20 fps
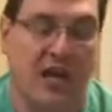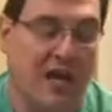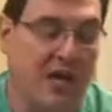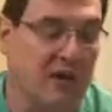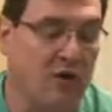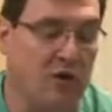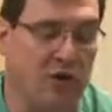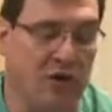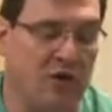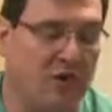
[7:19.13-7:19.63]

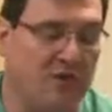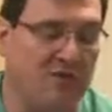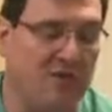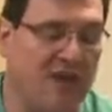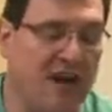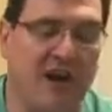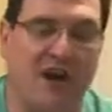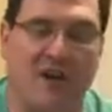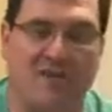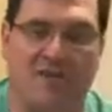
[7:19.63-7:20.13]
in order to
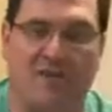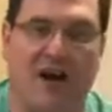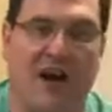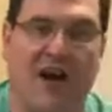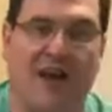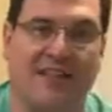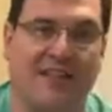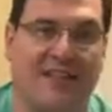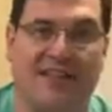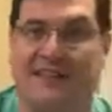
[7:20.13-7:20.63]

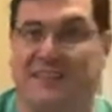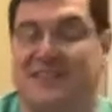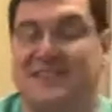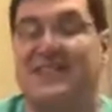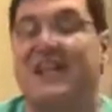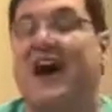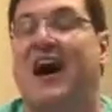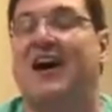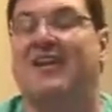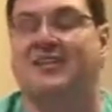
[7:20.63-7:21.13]
verify that it's
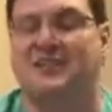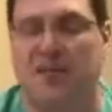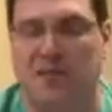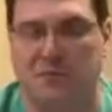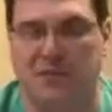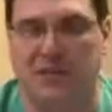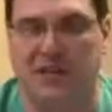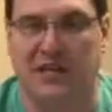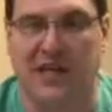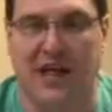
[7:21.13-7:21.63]
not
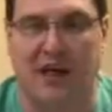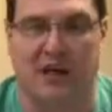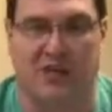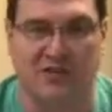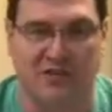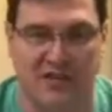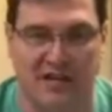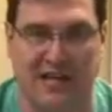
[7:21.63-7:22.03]
something else,